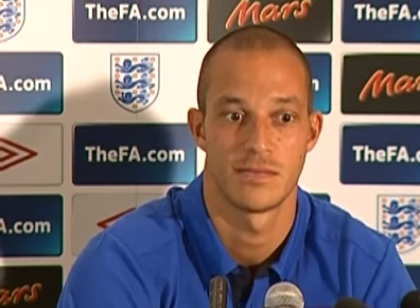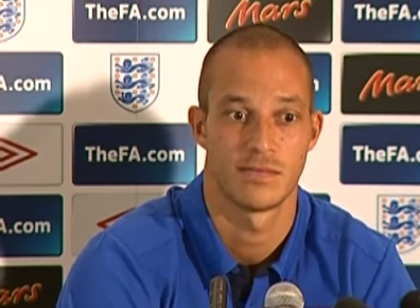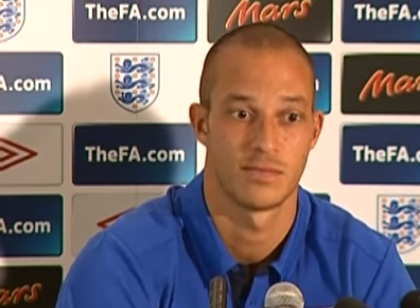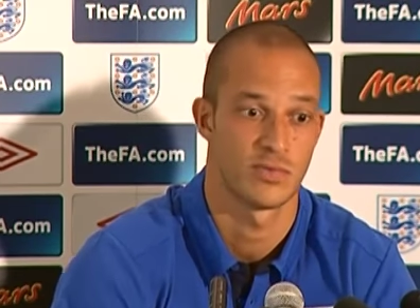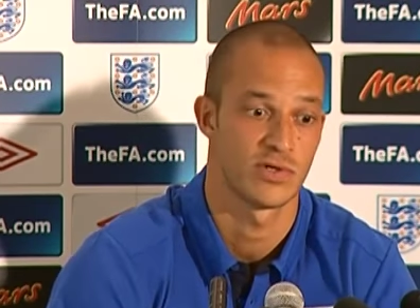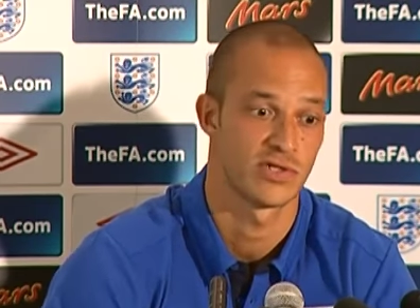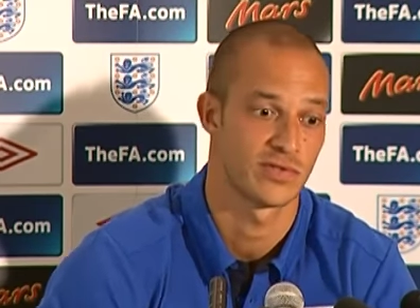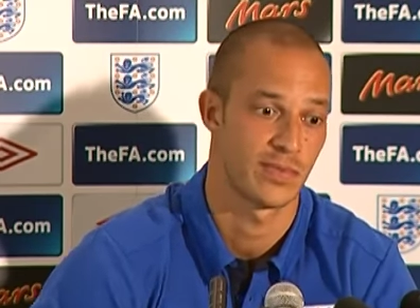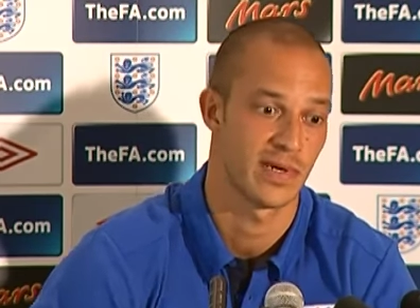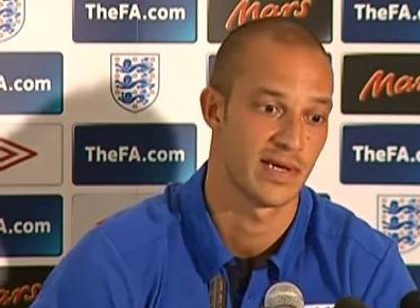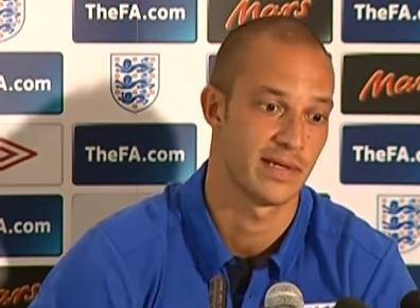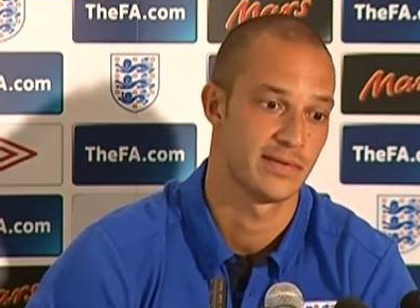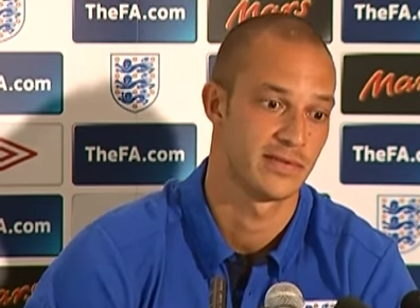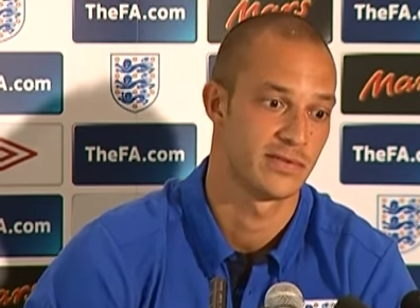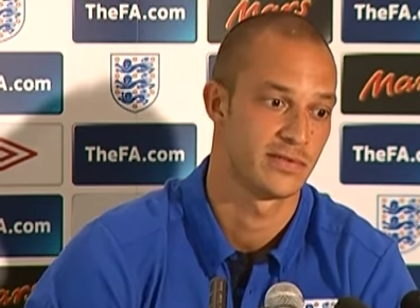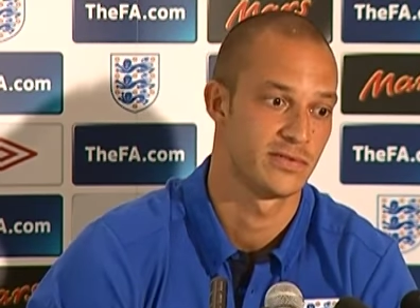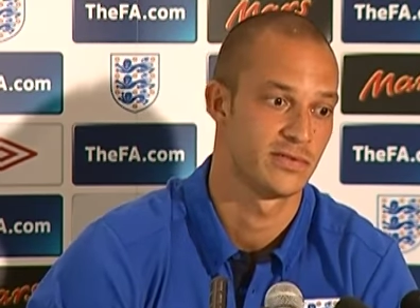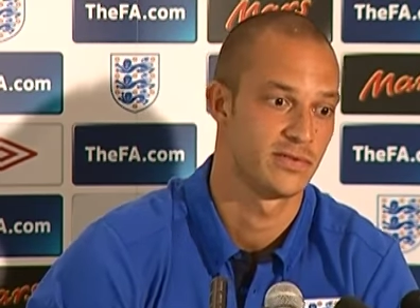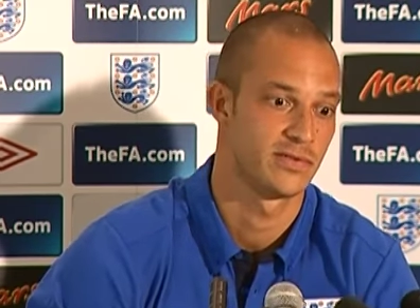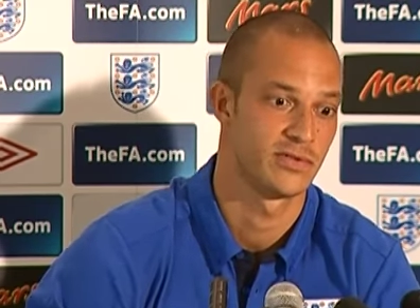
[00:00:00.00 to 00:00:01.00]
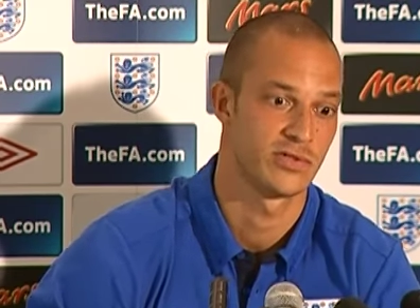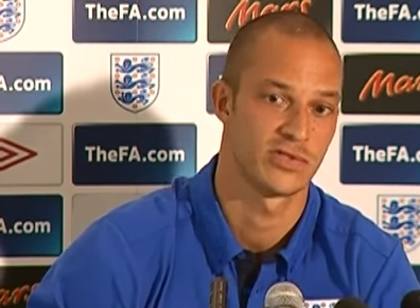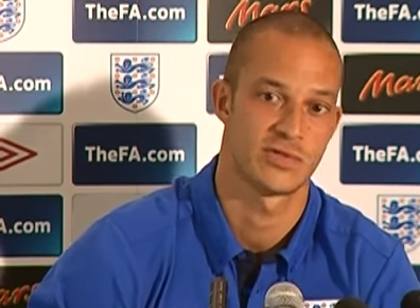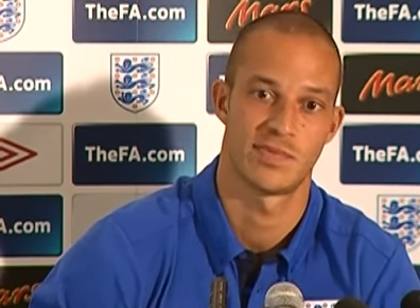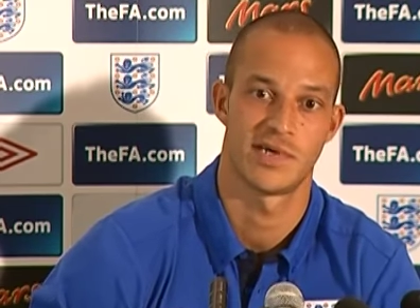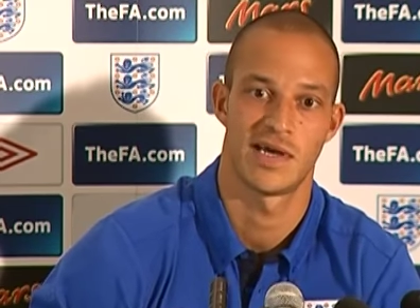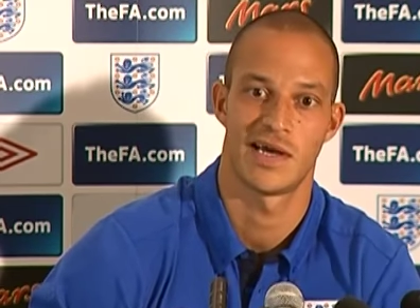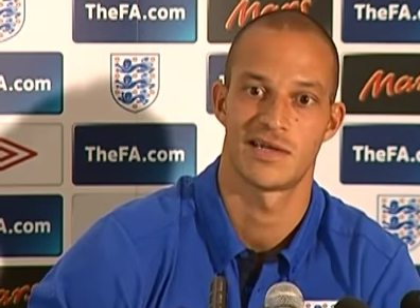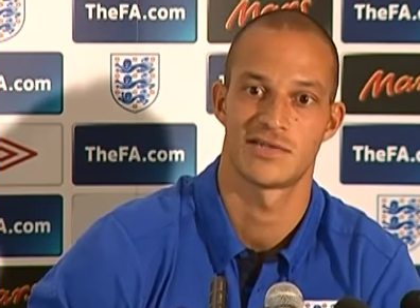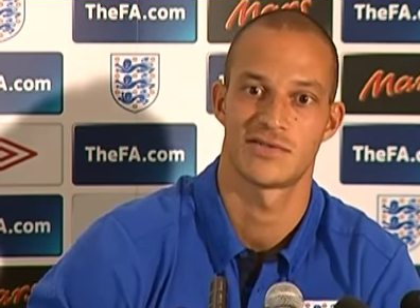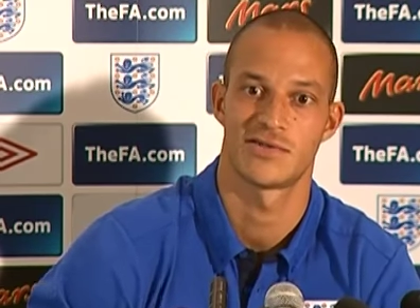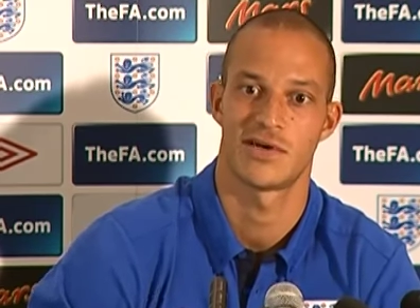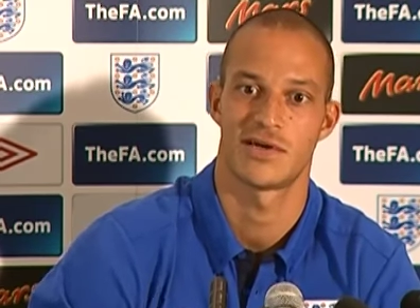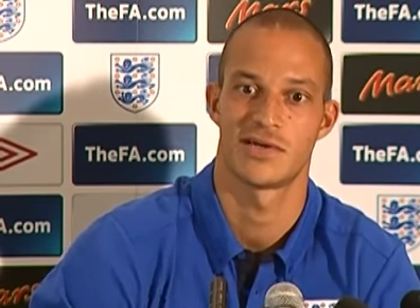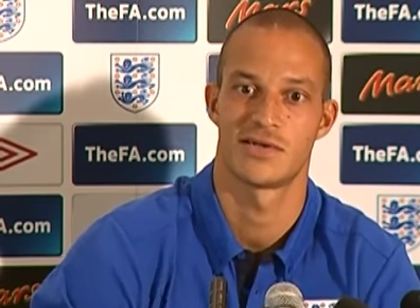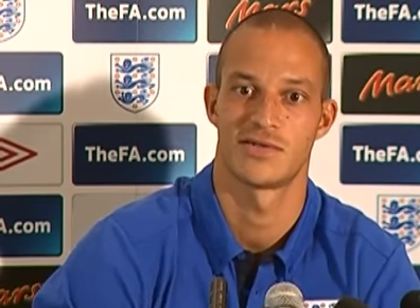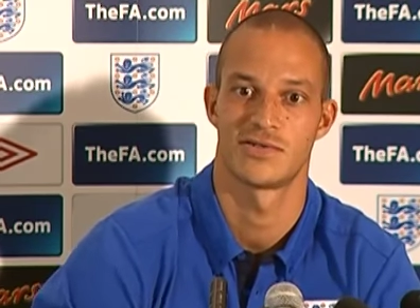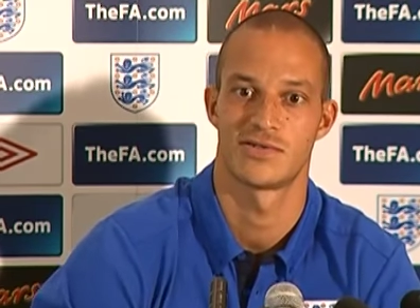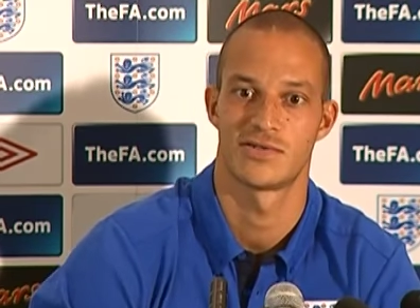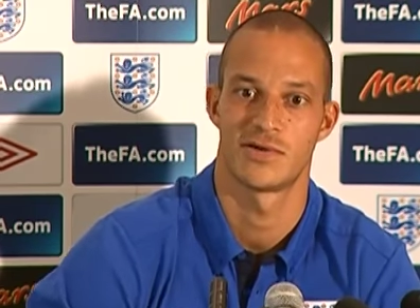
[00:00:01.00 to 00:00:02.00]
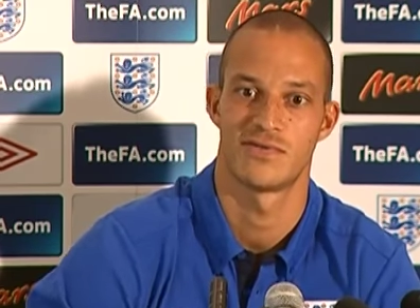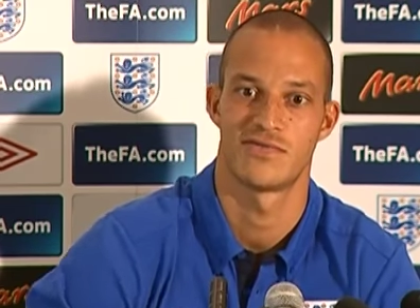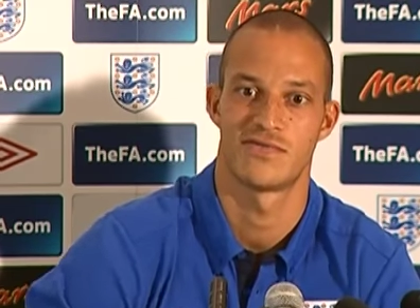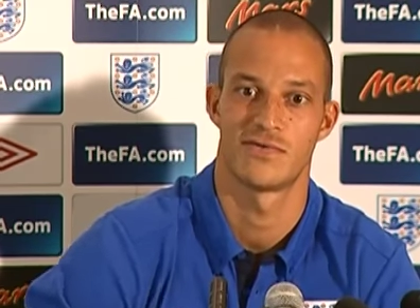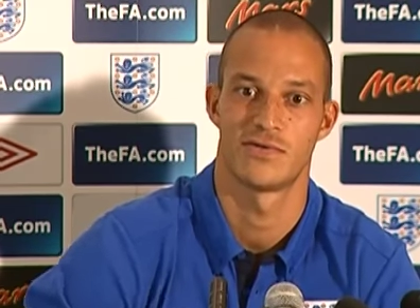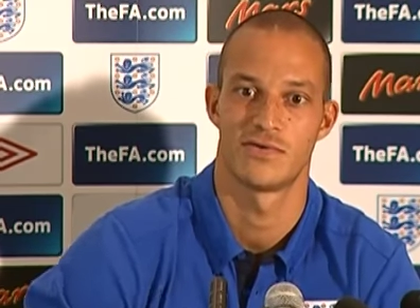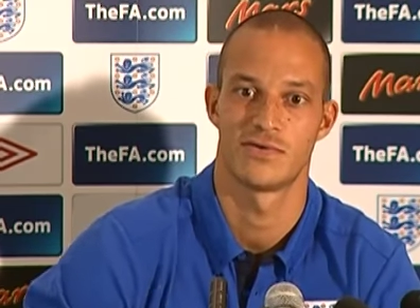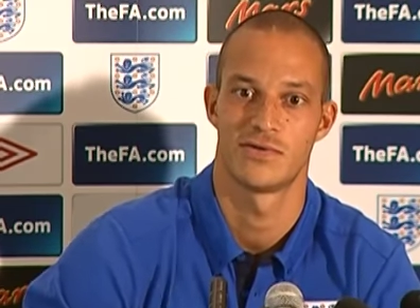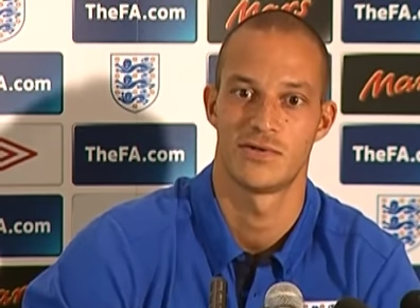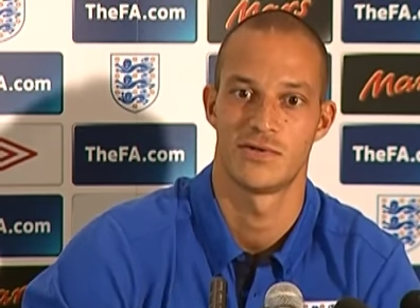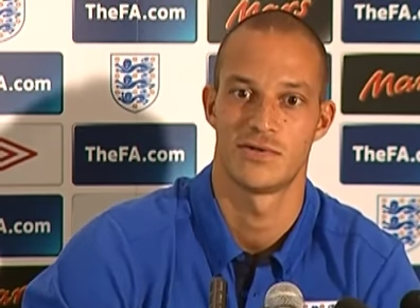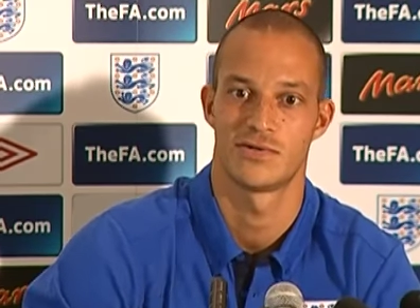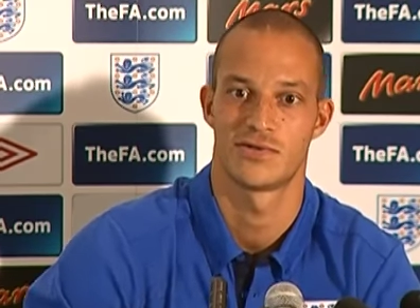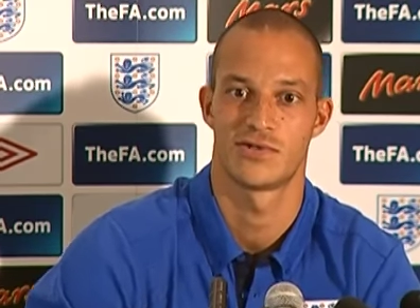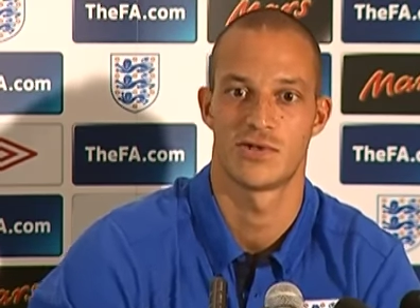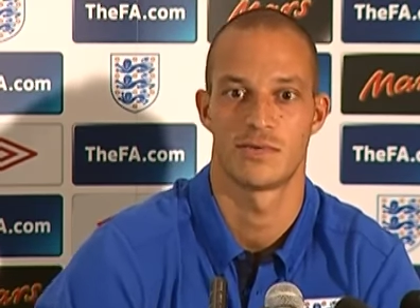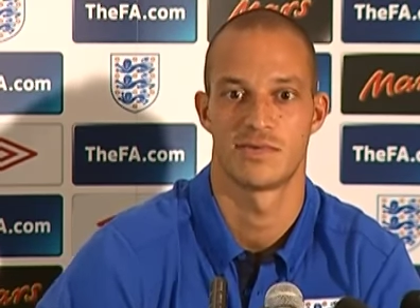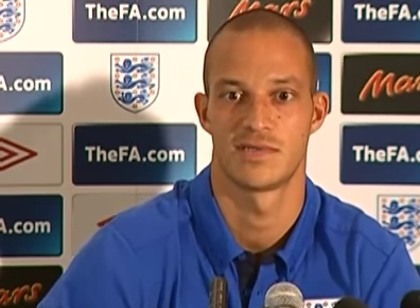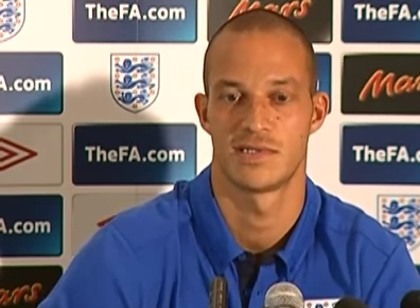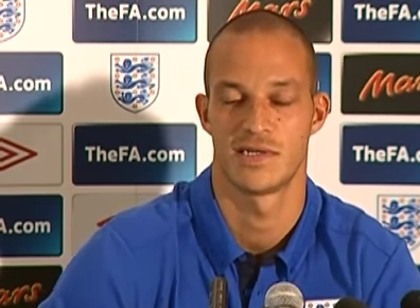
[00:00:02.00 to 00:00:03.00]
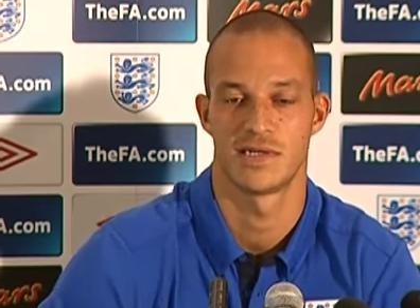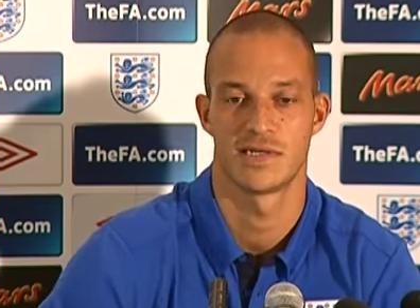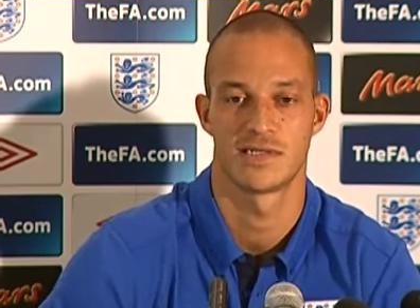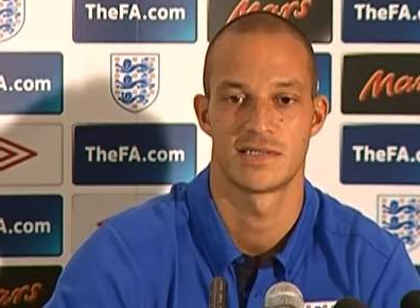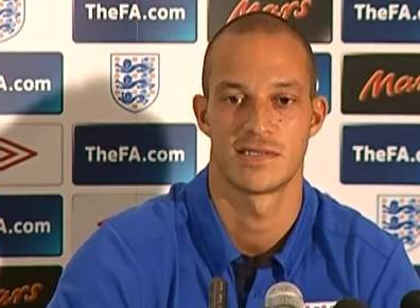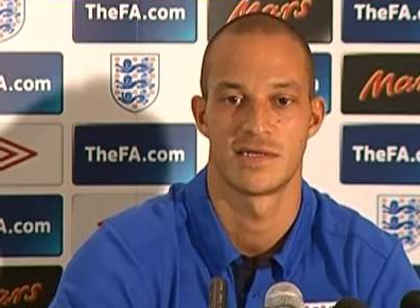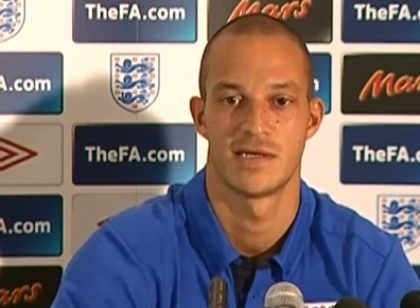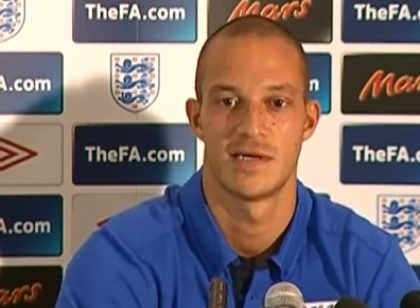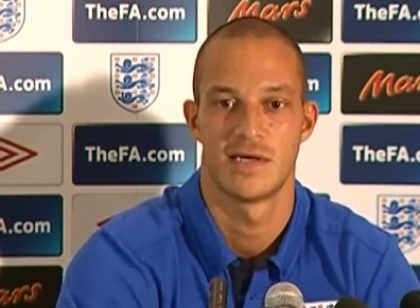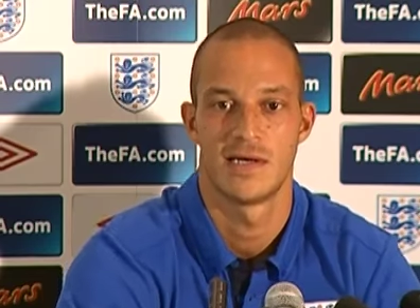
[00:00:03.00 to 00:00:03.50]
which may just be outside of the top four, top six,